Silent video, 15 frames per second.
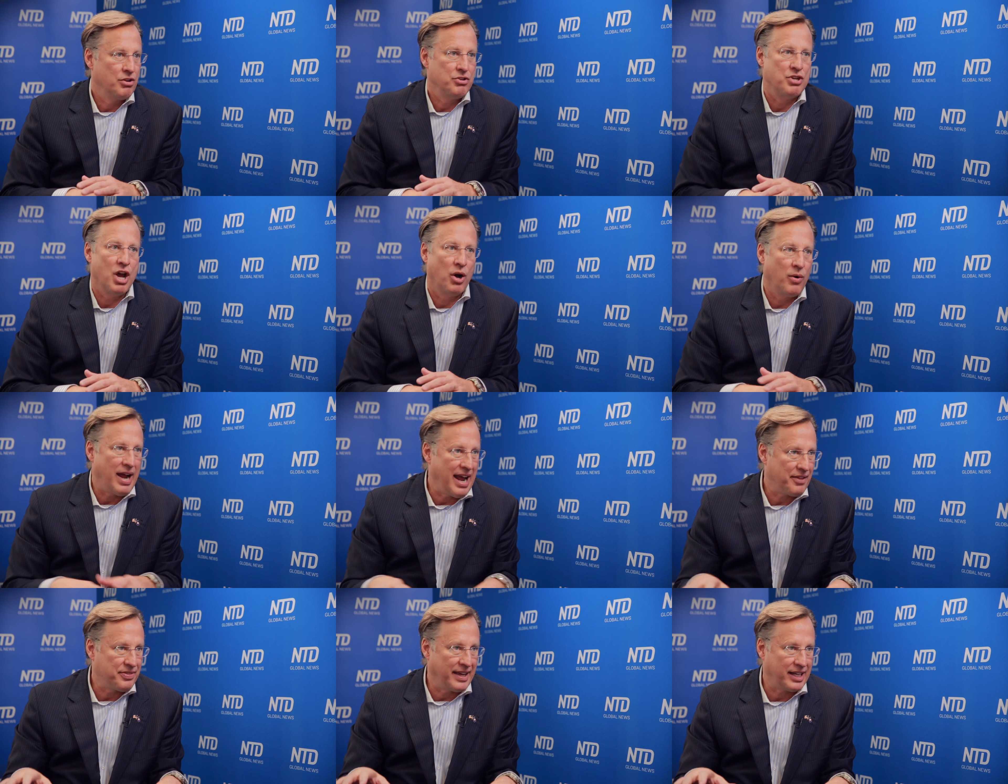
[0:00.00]
no
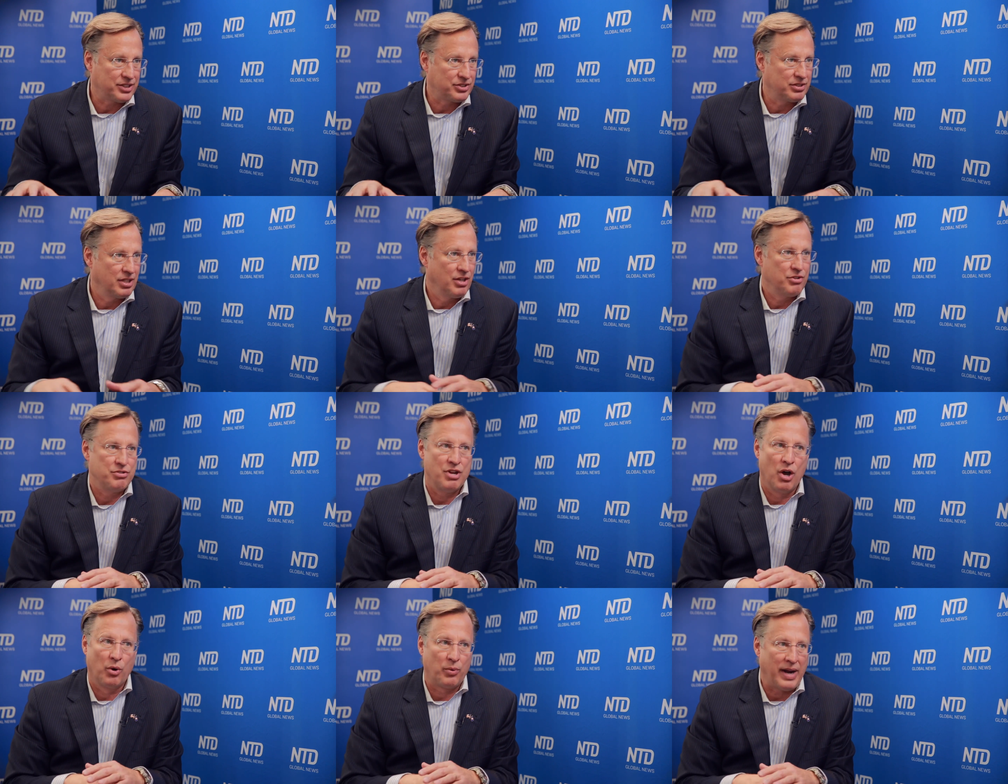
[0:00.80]
ethics,
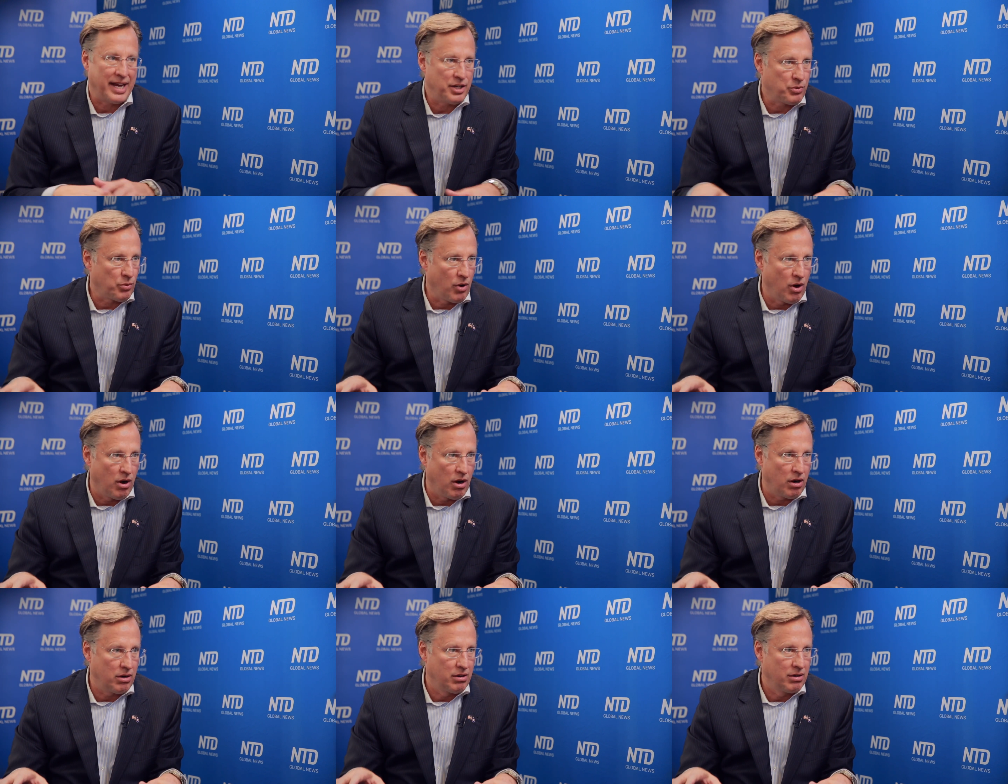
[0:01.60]
no right and
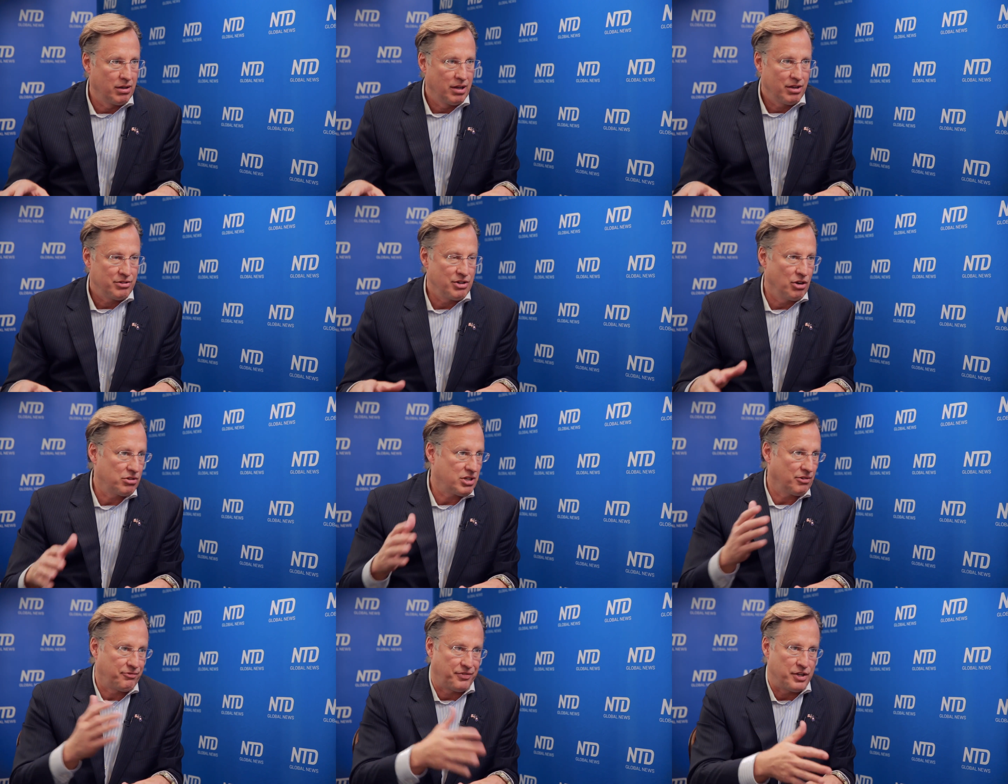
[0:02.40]
wrong, no
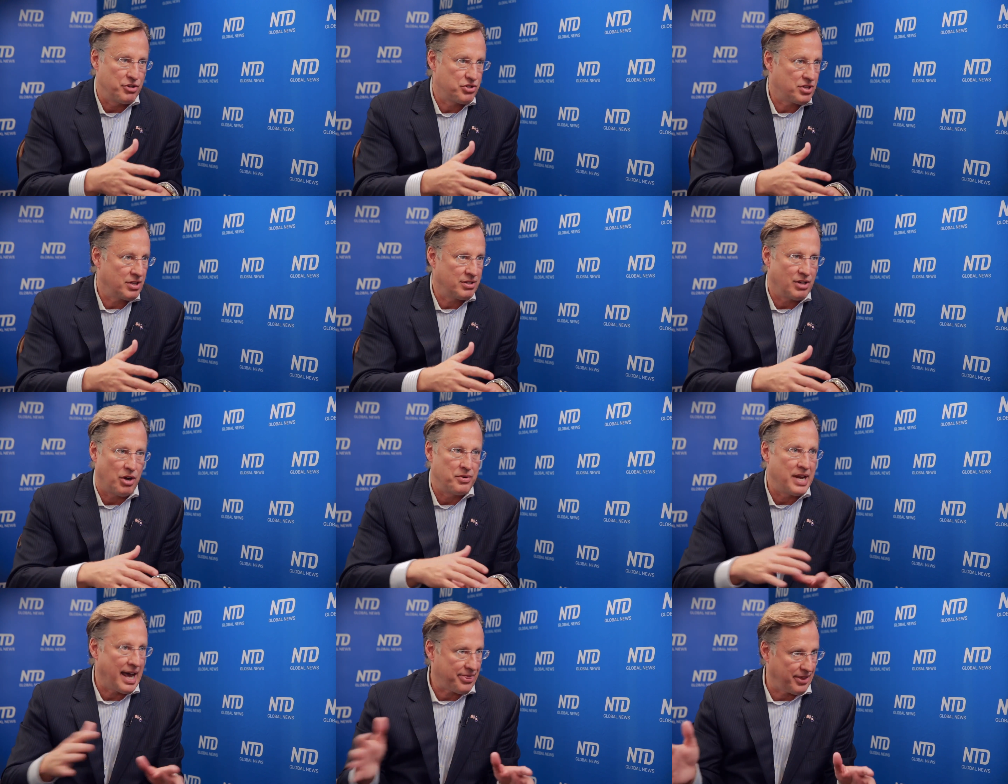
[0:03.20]
Confucian, no
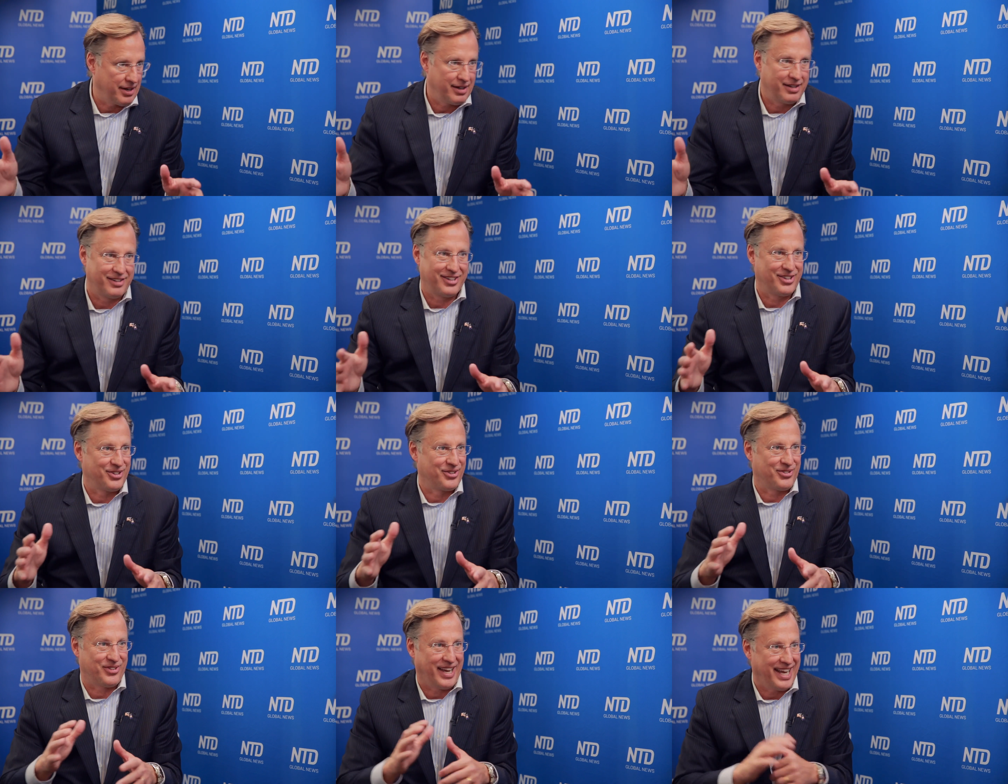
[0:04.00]
nothing,
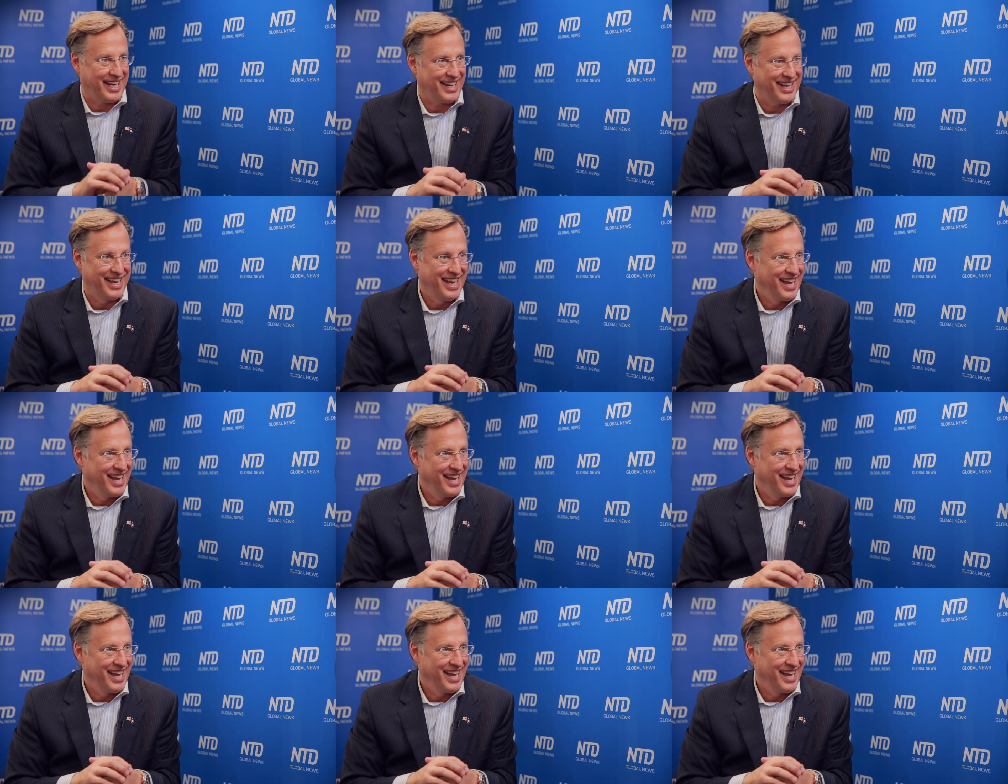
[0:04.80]
right?